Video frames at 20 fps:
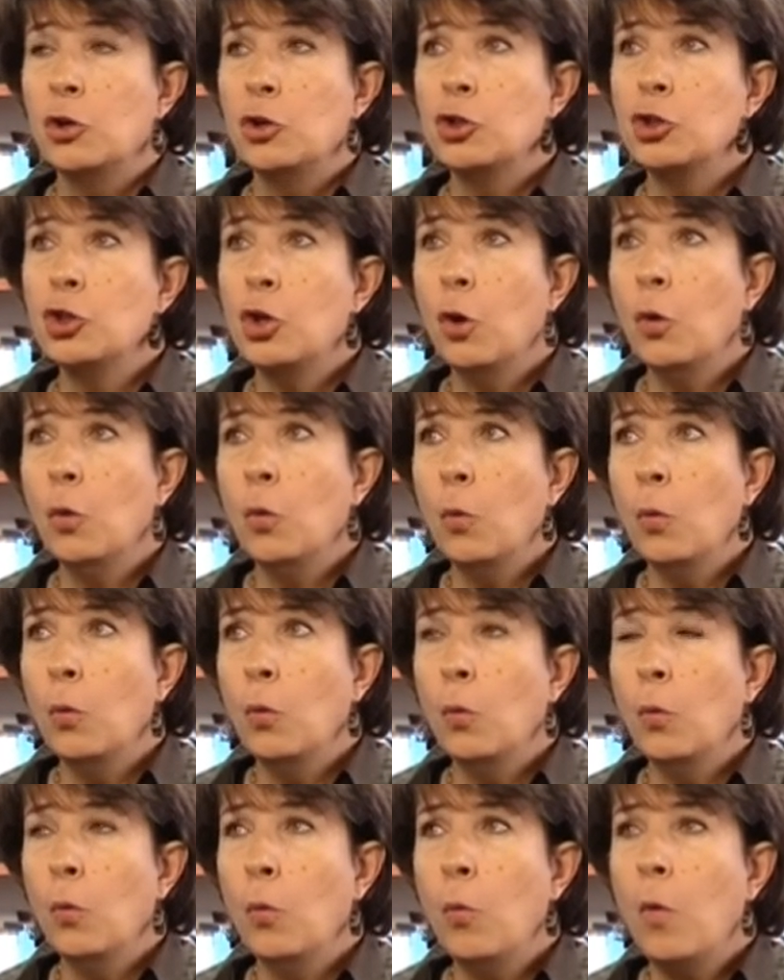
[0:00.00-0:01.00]
So,
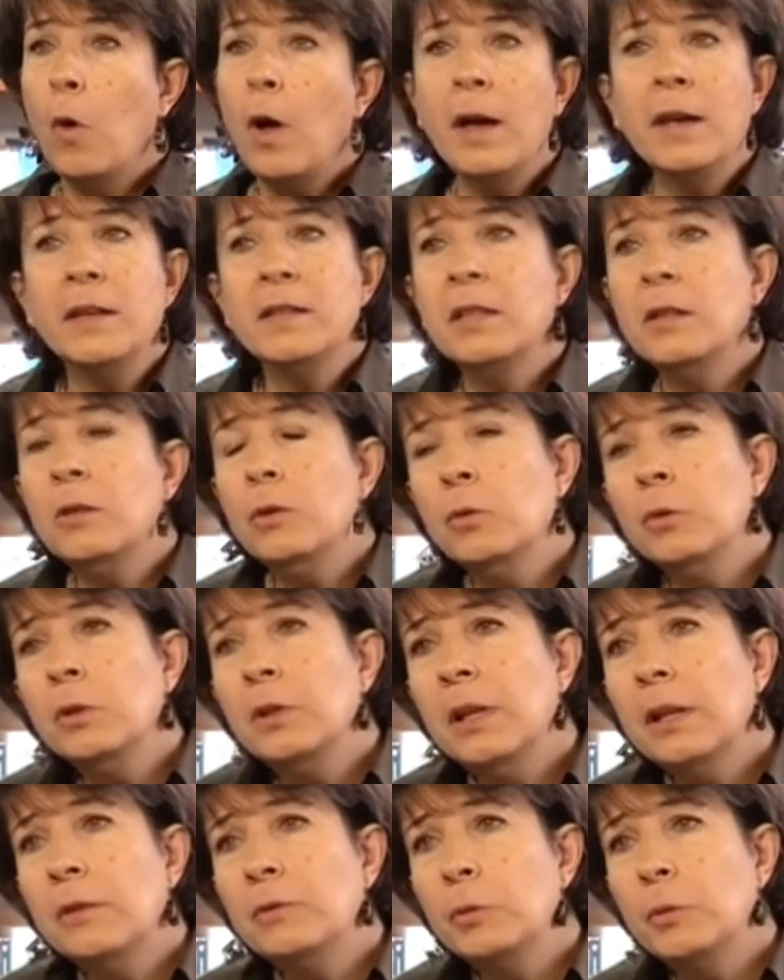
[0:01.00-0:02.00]
why is it you
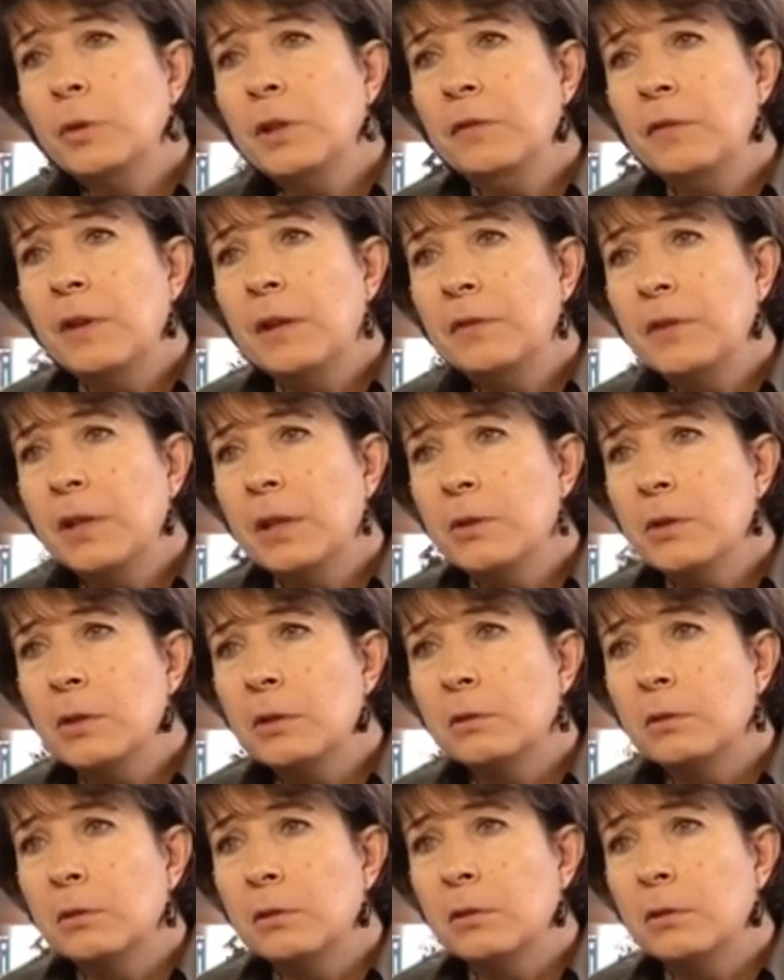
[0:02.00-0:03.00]
only have 25,000?